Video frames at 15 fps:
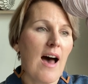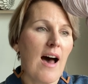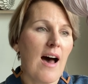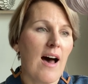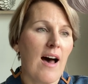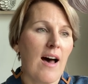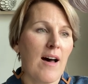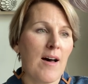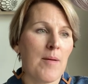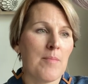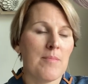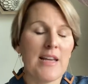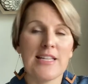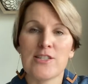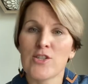Um,
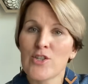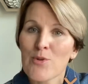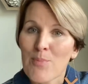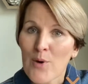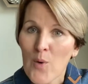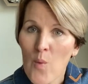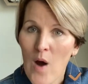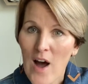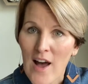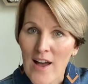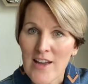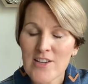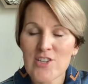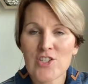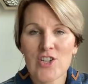it's super
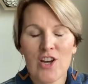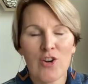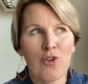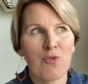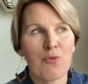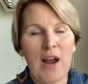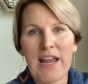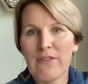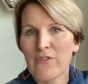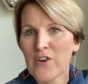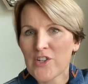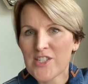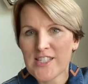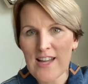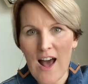wash, great for
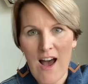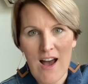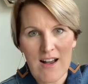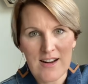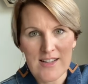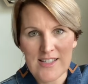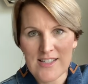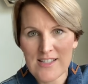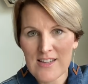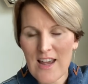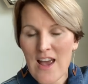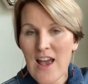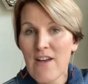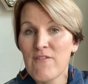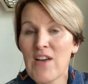socks,
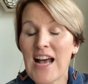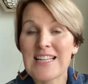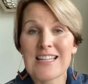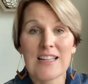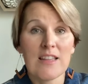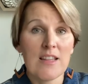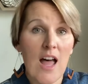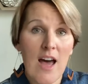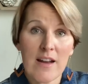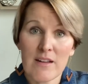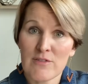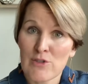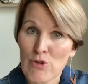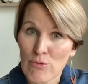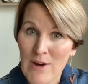has a lot
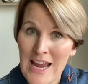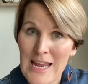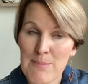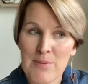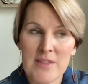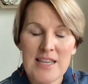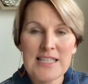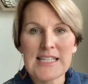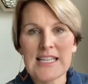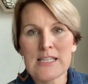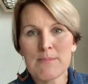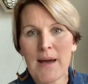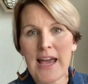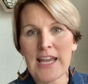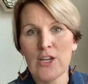of drape. This is
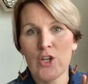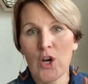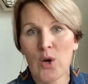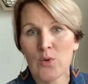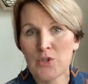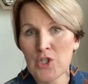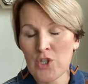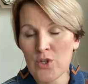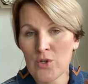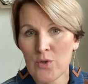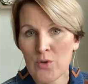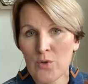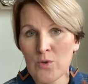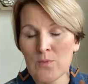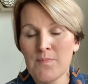my
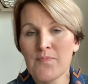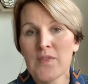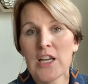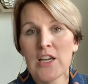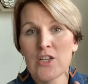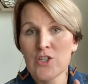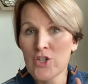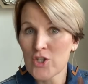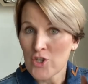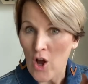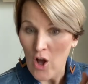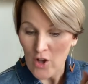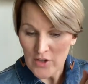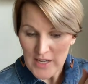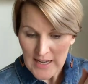go-to
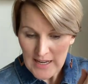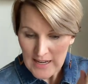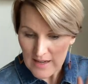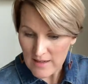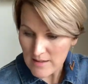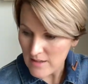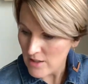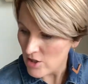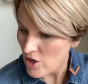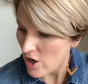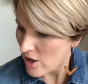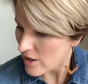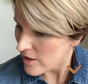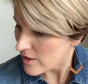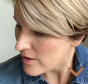shawl knitting
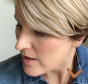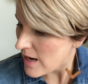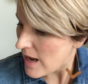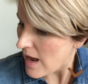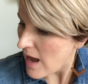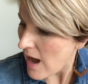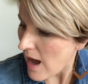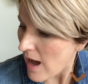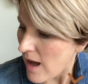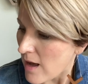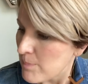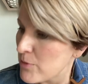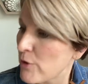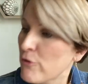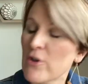yarn.
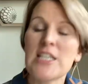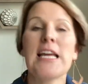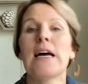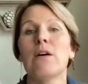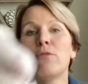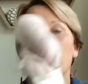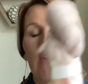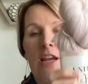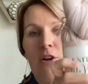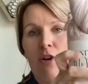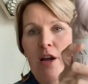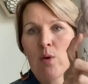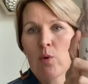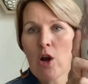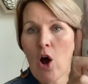Um, the Freetown
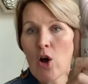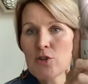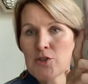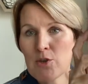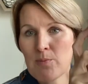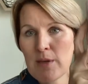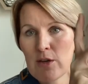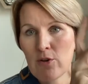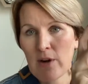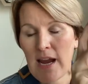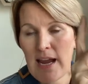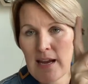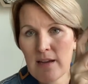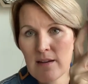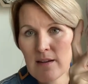Fingering would also be
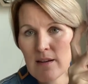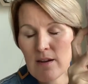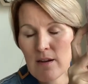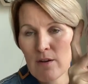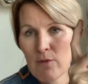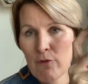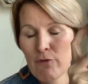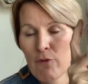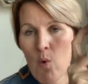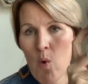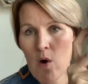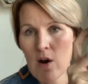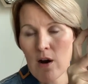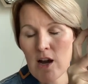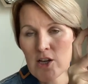great
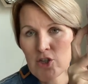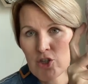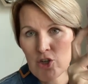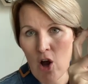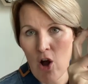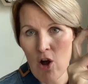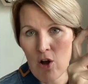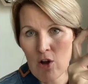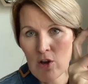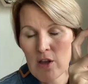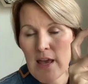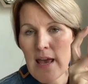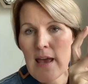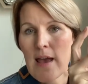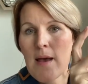for a shawl
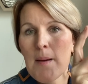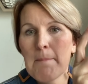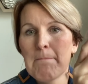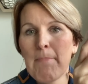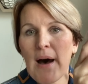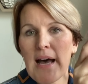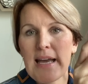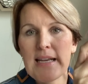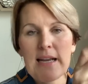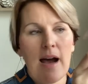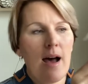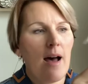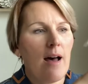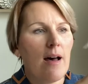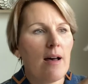but
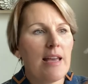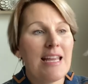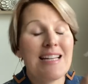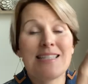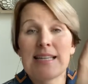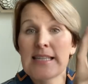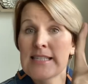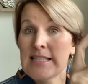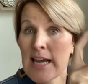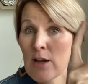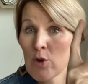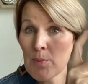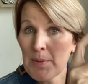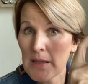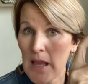uh, it is a
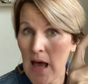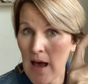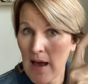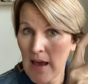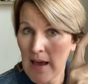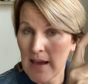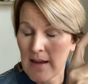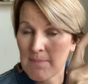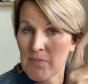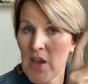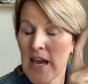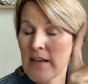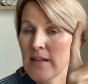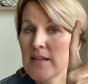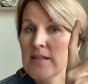single ply
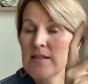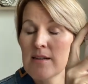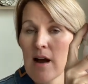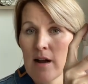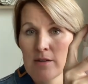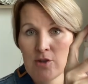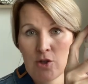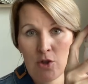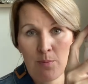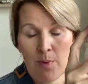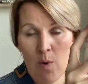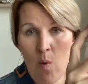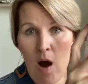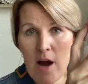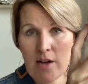and it is
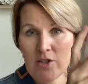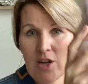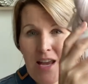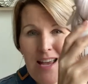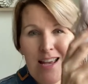non-superwash.